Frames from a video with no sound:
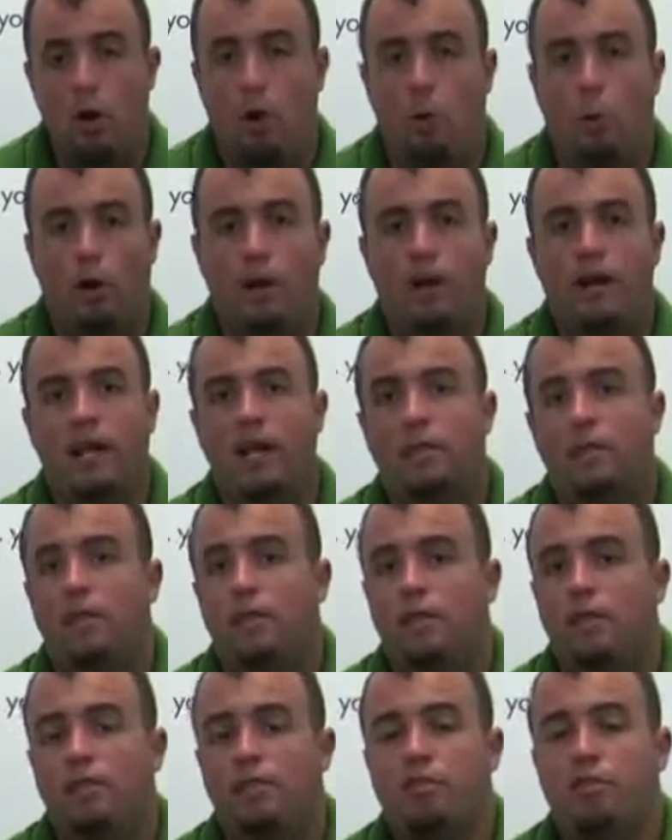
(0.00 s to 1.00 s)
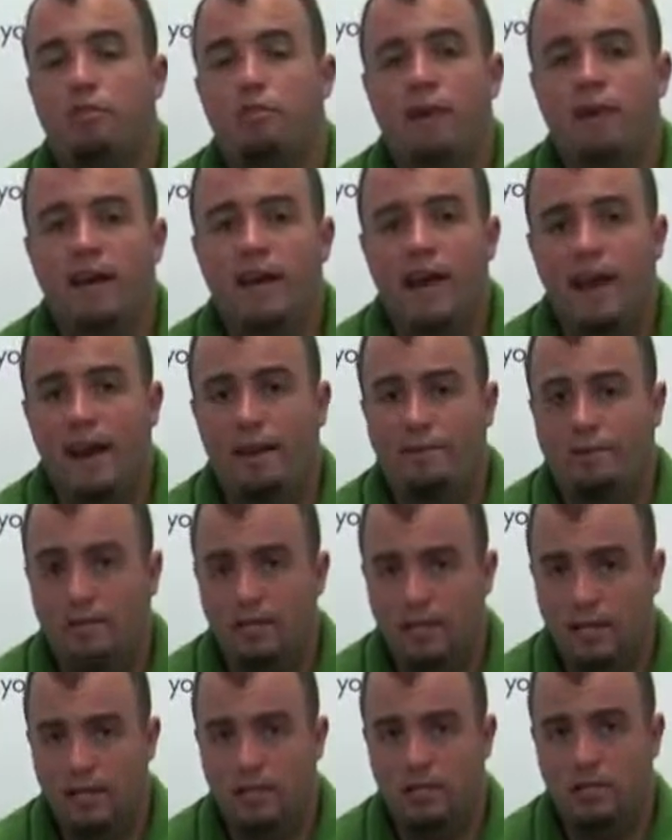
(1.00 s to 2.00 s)
We're going to give it 3 out of
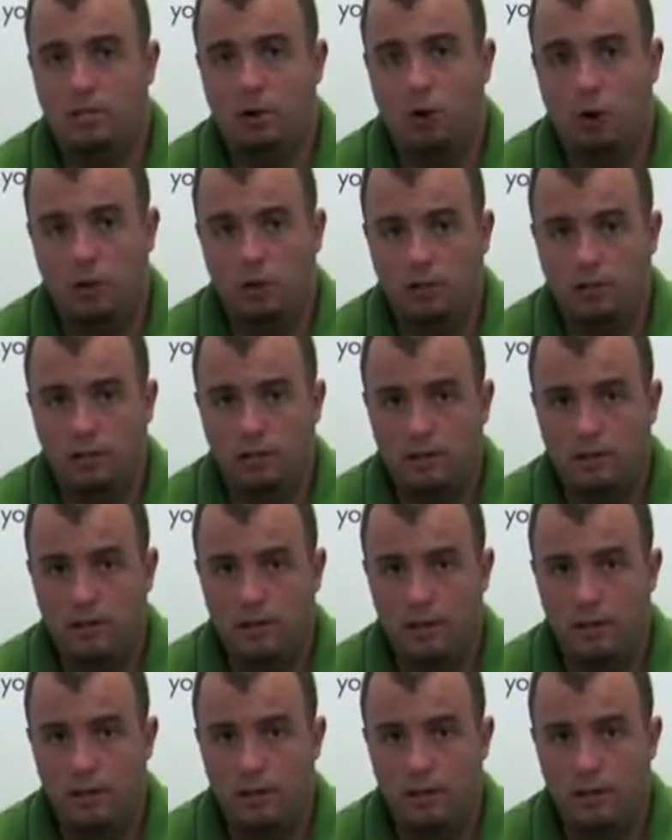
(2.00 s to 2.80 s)
6 stars.